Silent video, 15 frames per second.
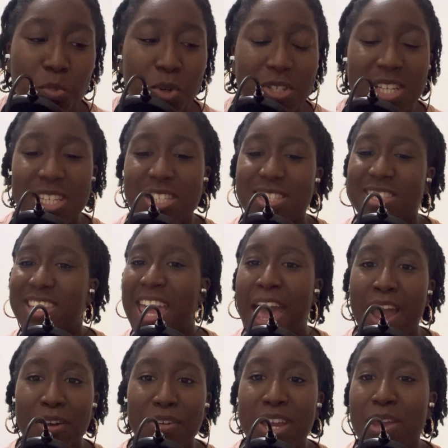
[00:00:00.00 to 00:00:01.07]
Was it
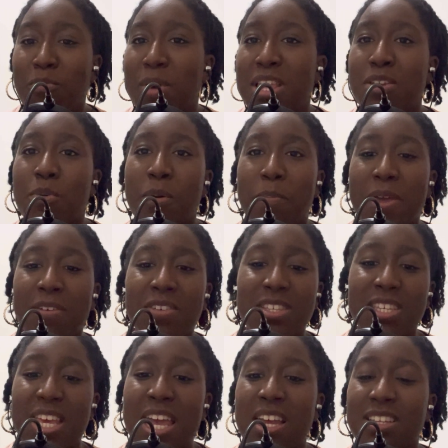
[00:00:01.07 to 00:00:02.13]
scary when you were
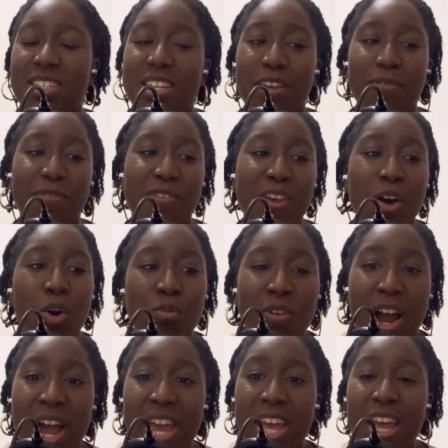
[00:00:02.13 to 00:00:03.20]
pivoting? Did it feel
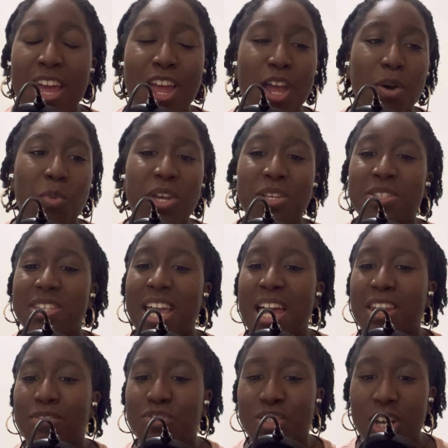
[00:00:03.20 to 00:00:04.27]
right? Were you
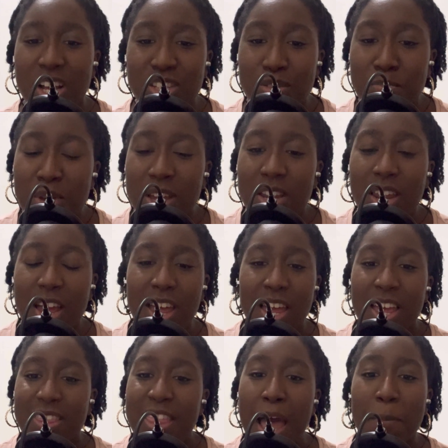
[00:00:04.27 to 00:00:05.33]
scared of judgment?
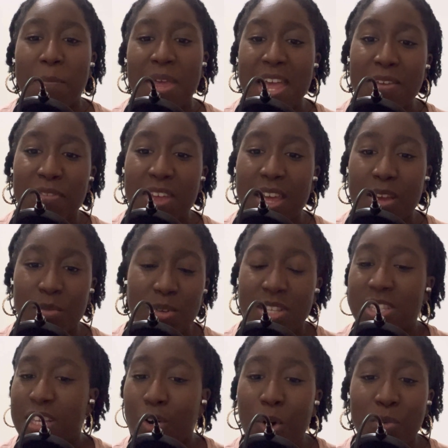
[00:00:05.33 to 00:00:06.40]
That pivot
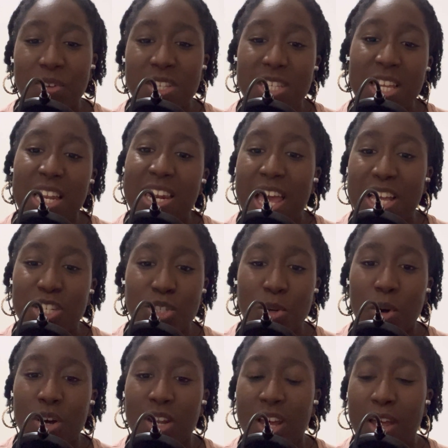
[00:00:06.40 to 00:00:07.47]
has obviously led you
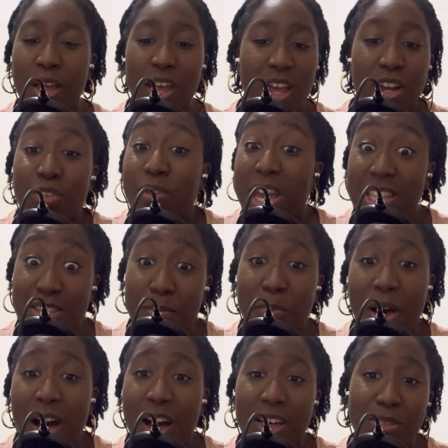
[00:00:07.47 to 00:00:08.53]
on a greater
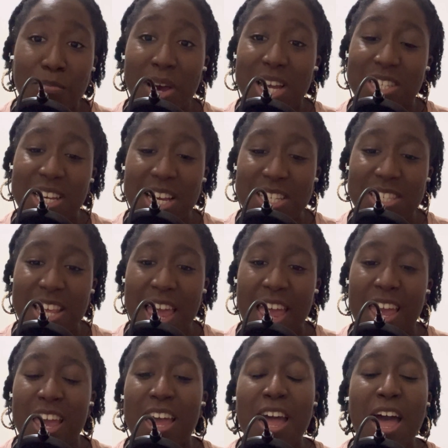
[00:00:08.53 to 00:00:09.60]
path, might I say.